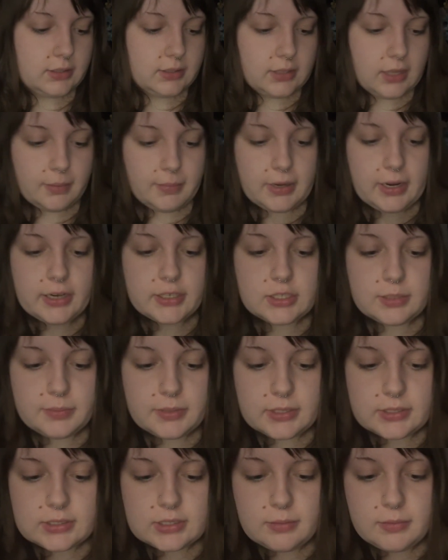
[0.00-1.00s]
I might actually
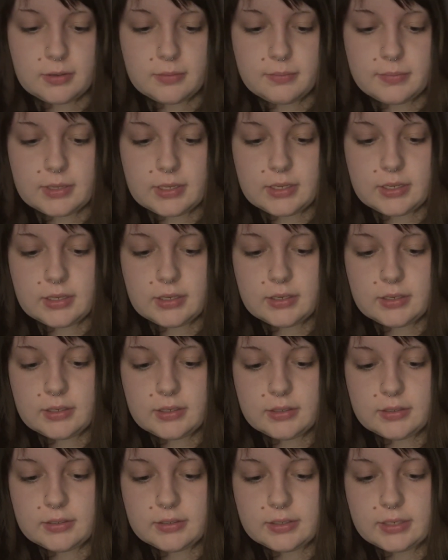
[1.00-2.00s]
put some on me
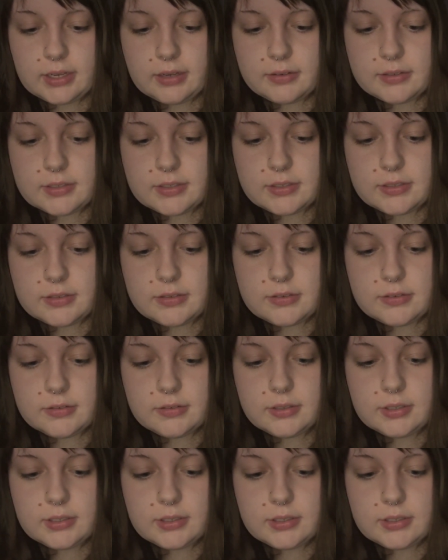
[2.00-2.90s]
now too.